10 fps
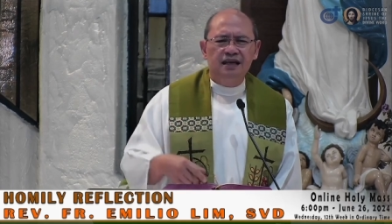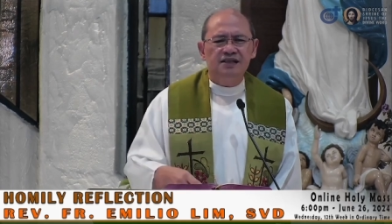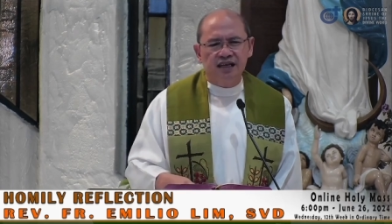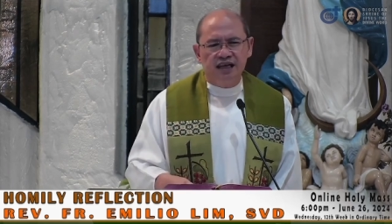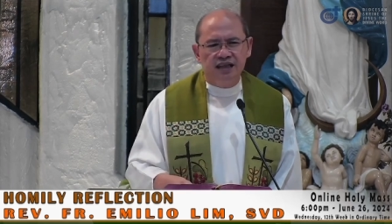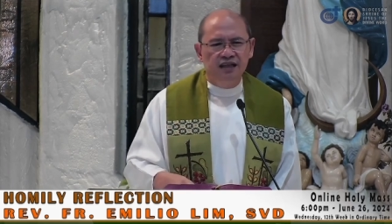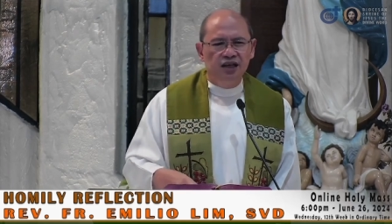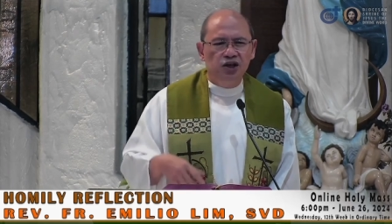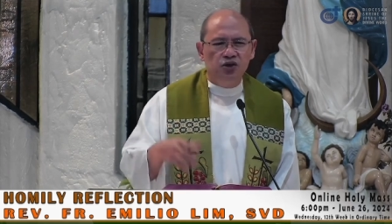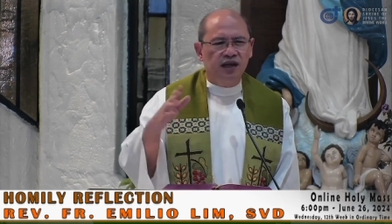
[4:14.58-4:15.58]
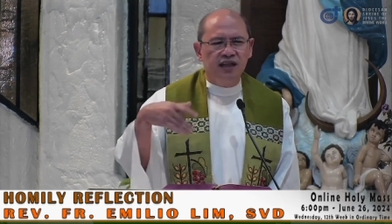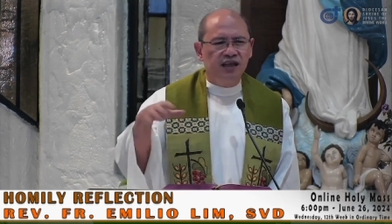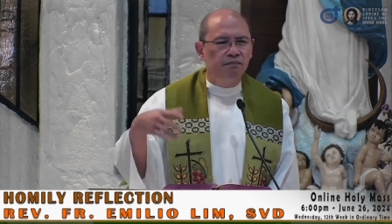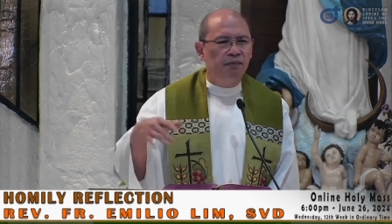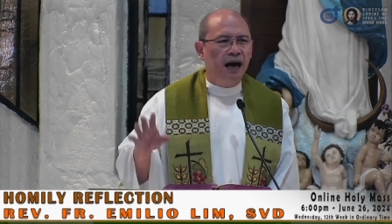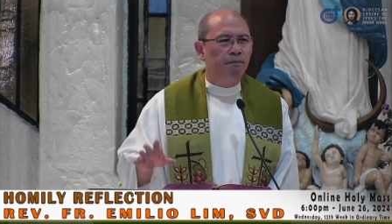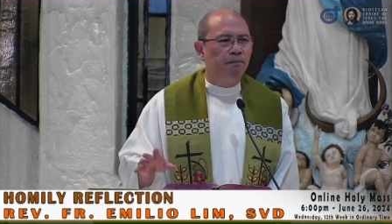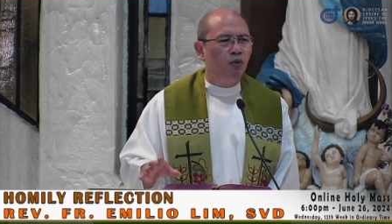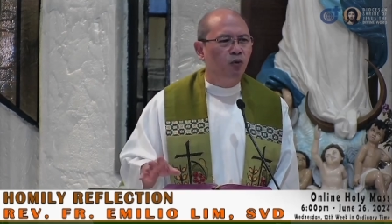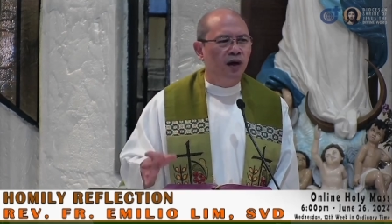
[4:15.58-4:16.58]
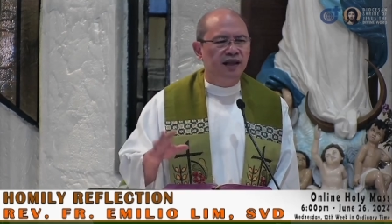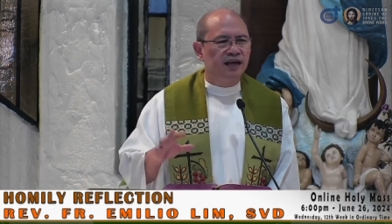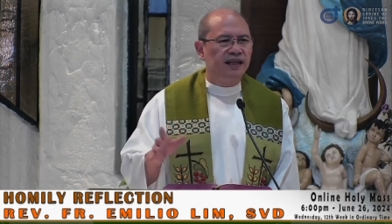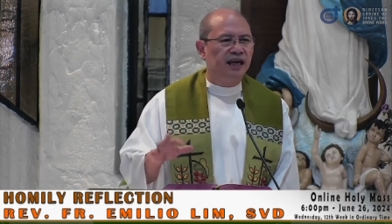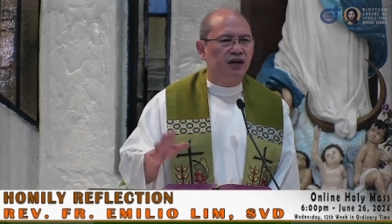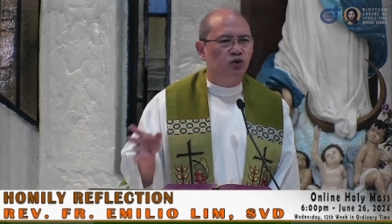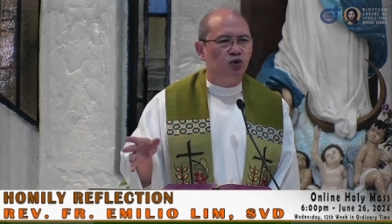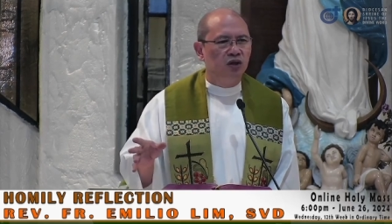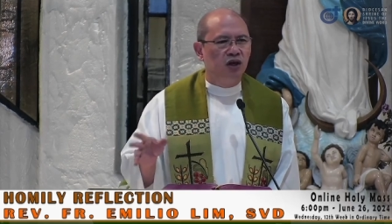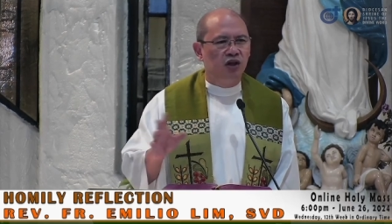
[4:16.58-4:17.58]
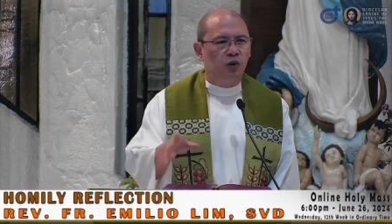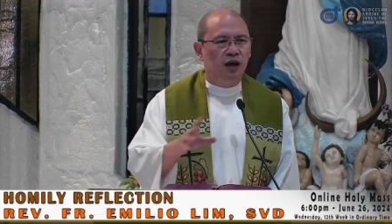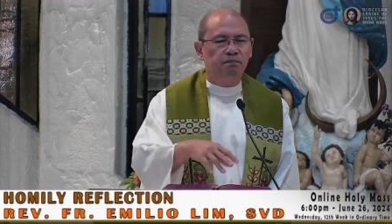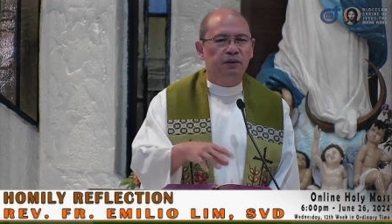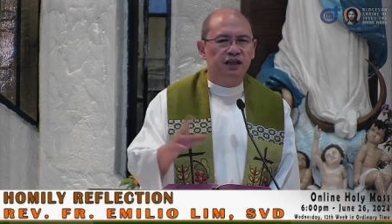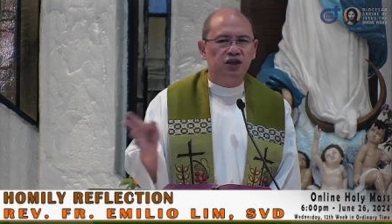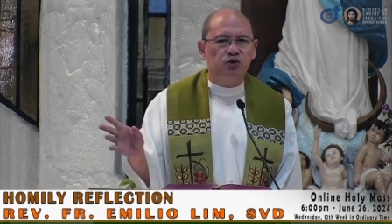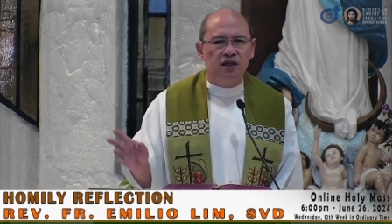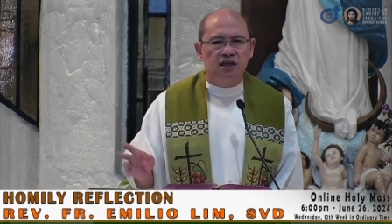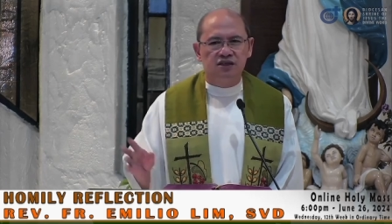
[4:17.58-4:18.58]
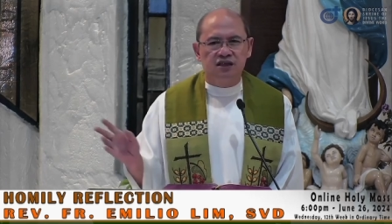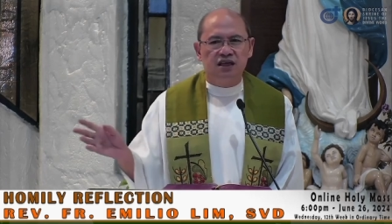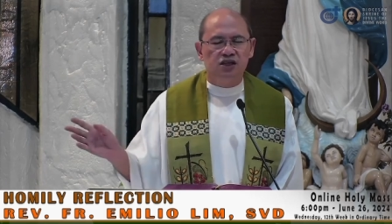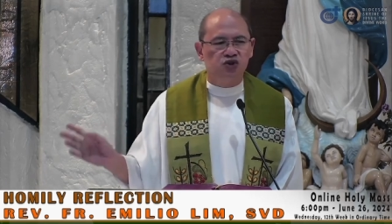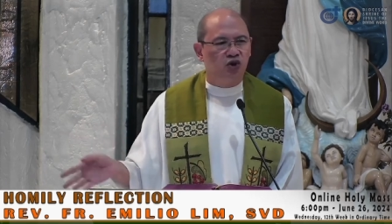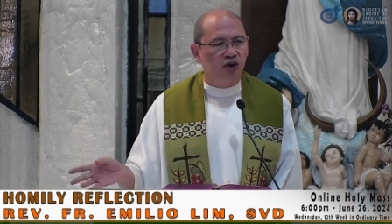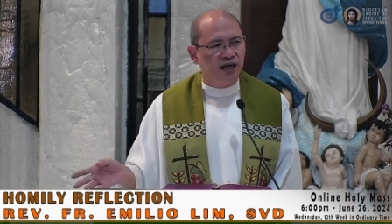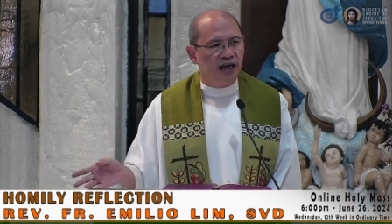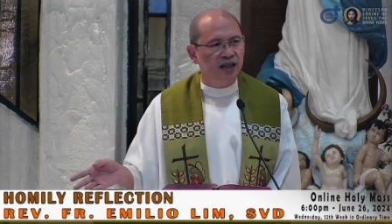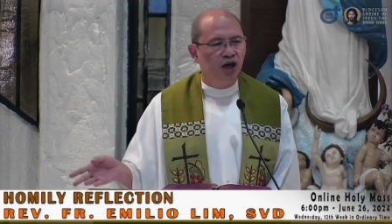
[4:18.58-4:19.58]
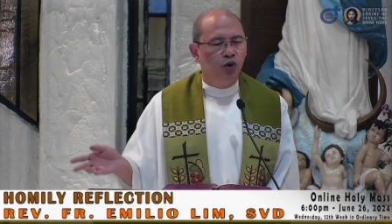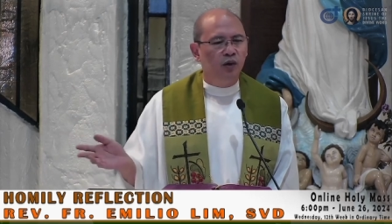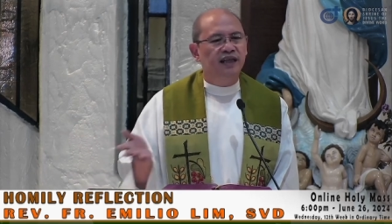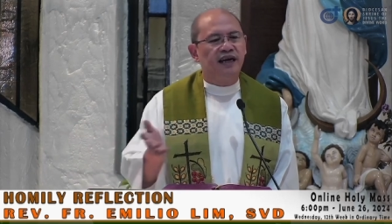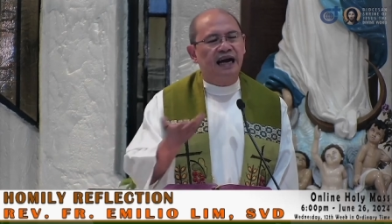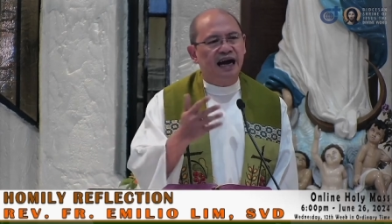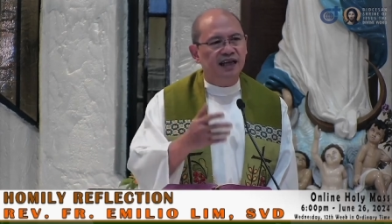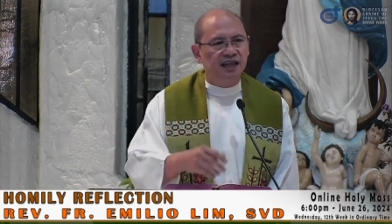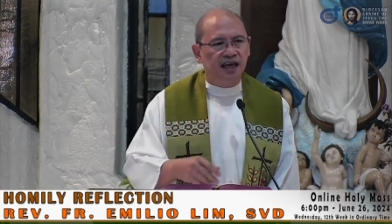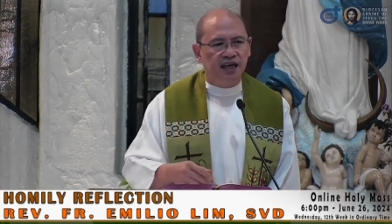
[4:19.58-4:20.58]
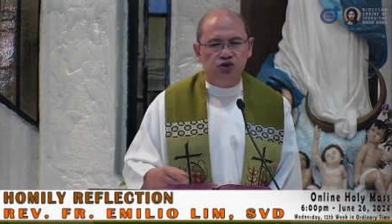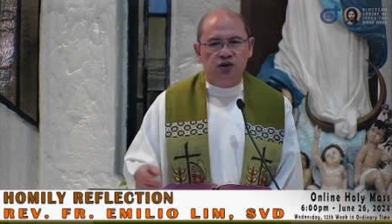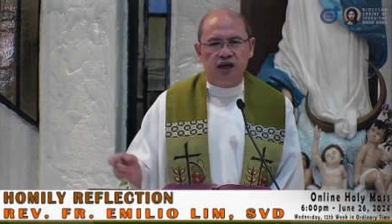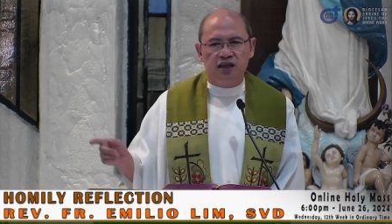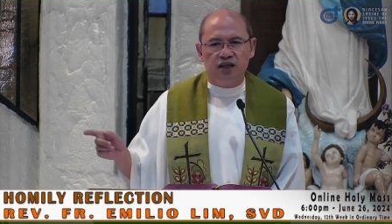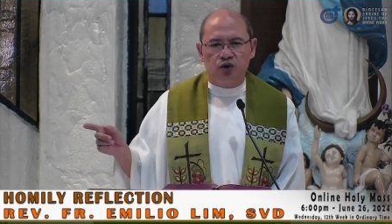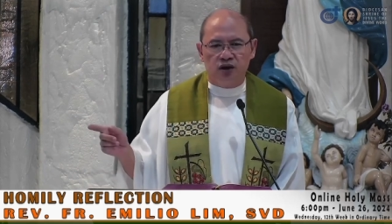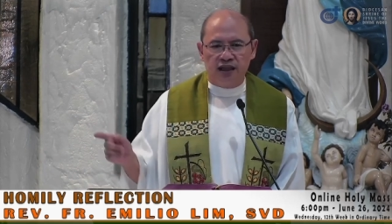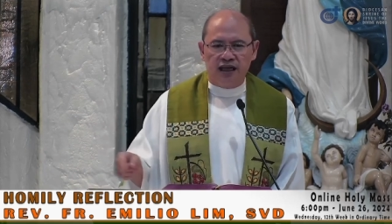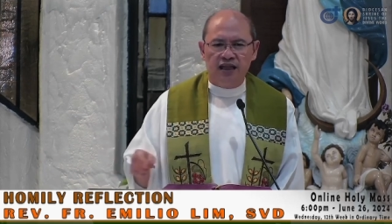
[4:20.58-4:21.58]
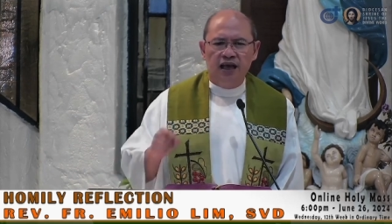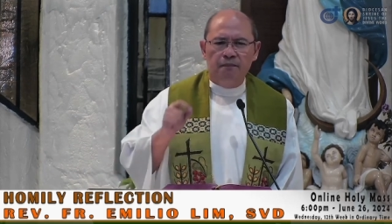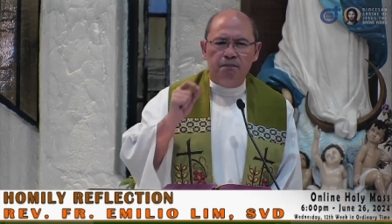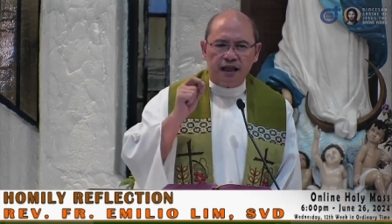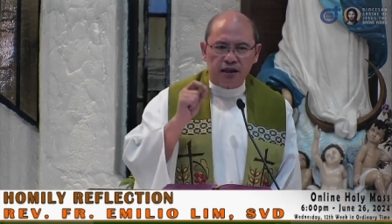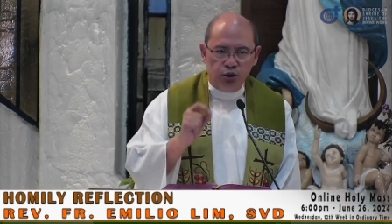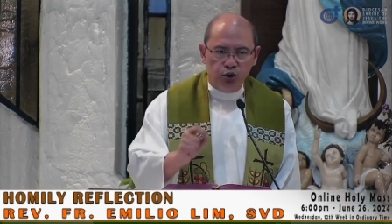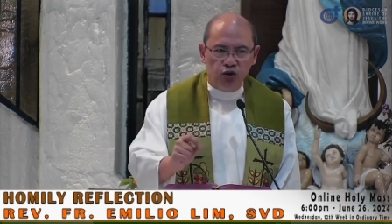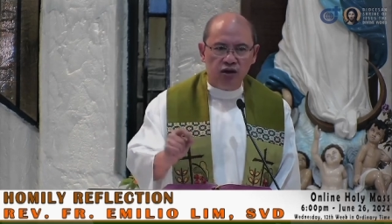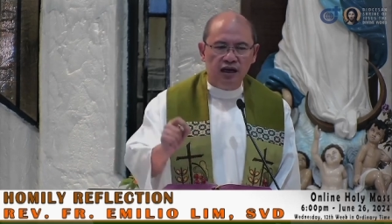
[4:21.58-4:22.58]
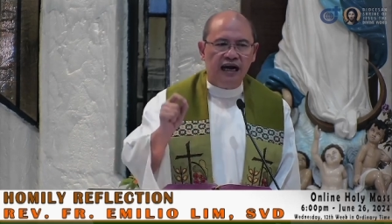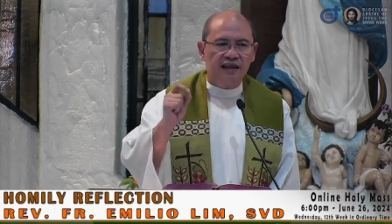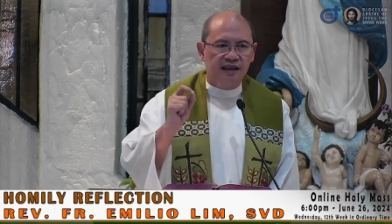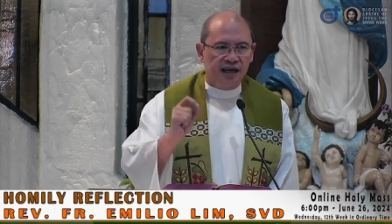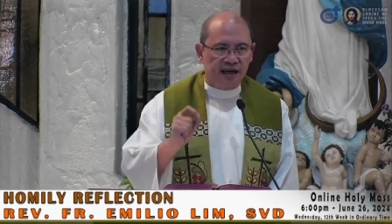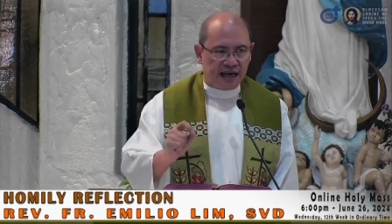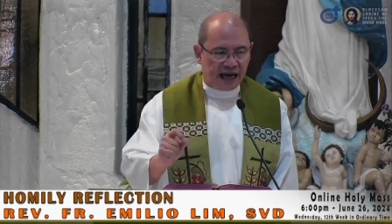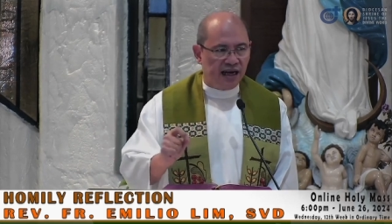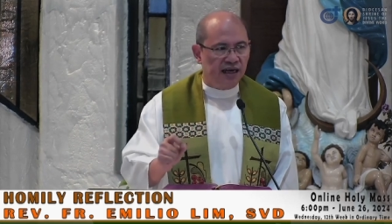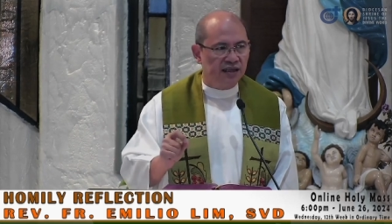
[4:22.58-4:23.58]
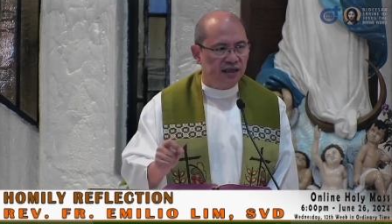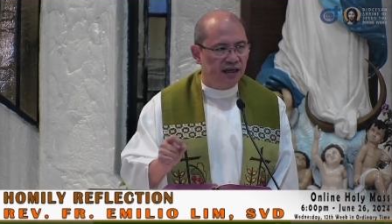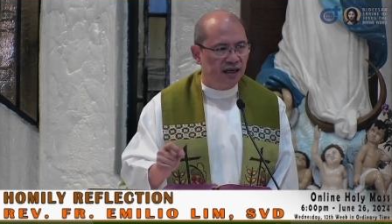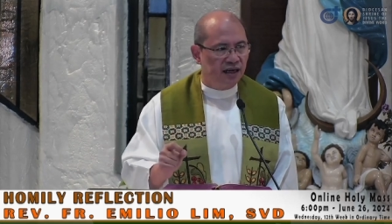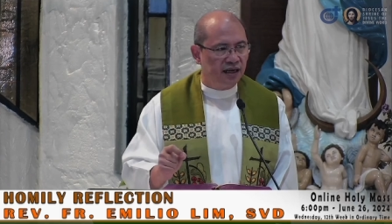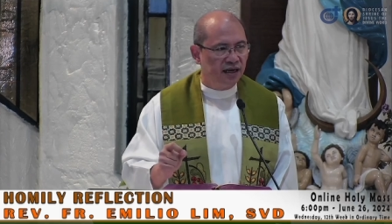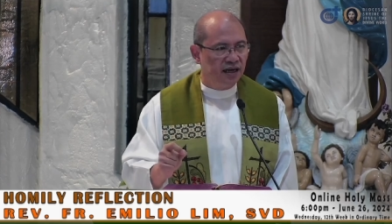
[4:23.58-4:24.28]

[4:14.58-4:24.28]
they said you can give up whether they are good on one particular skills or not, whether highly educated or not, but look at their character.